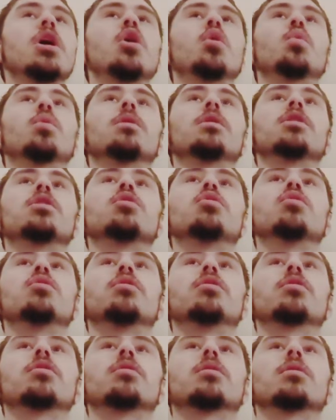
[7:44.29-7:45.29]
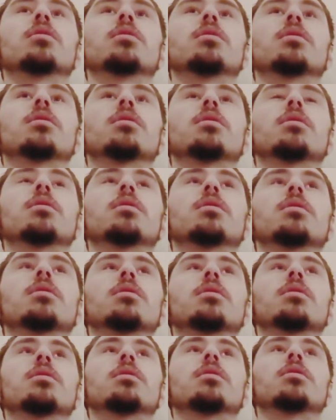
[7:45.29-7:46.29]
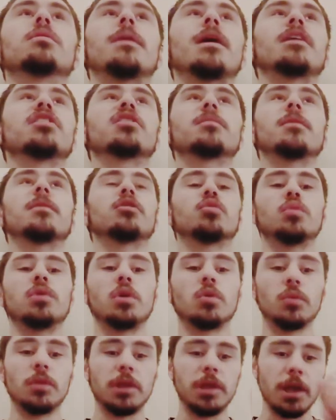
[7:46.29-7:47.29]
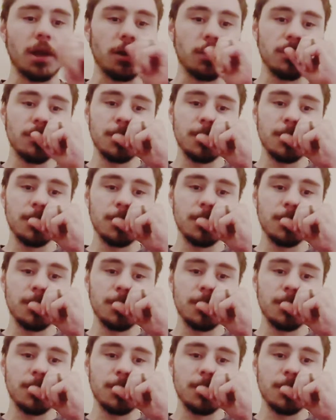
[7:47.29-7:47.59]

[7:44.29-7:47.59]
We'll use the Magic Mouse. We don't really care.